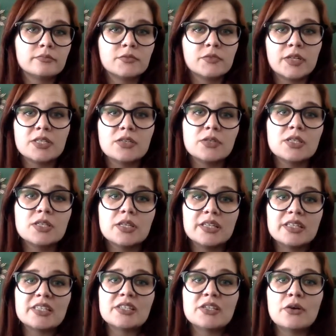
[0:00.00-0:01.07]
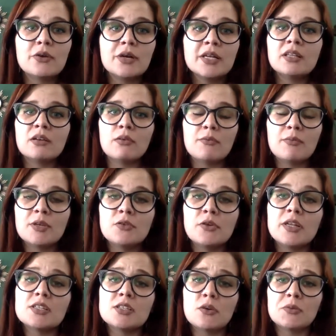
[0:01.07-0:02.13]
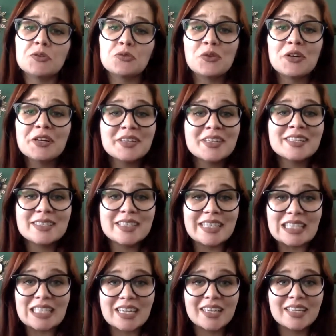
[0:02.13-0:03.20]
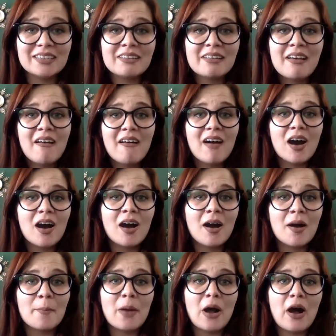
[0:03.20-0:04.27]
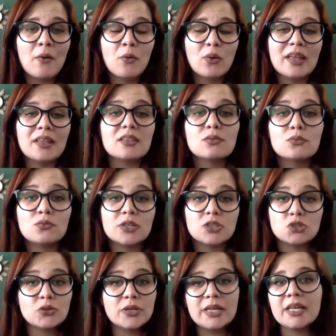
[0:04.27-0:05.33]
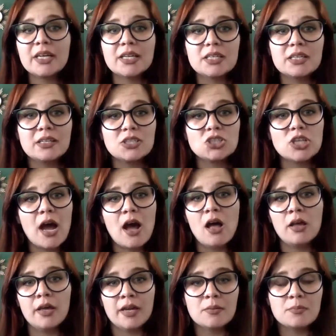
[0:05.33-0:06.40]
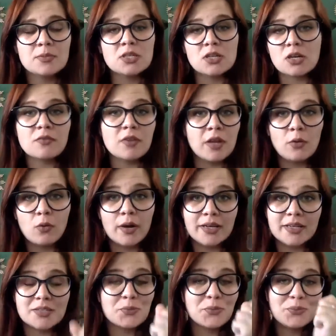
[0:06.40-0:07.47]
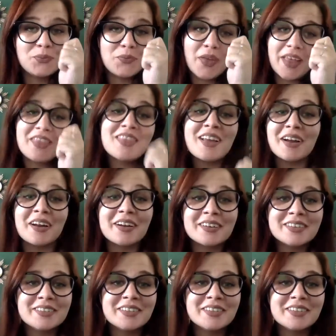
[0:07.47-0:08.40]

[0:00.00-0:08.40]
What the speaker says: Right, so it's so good that we've been doing so much work this season with retreating into the shell and observing what is in there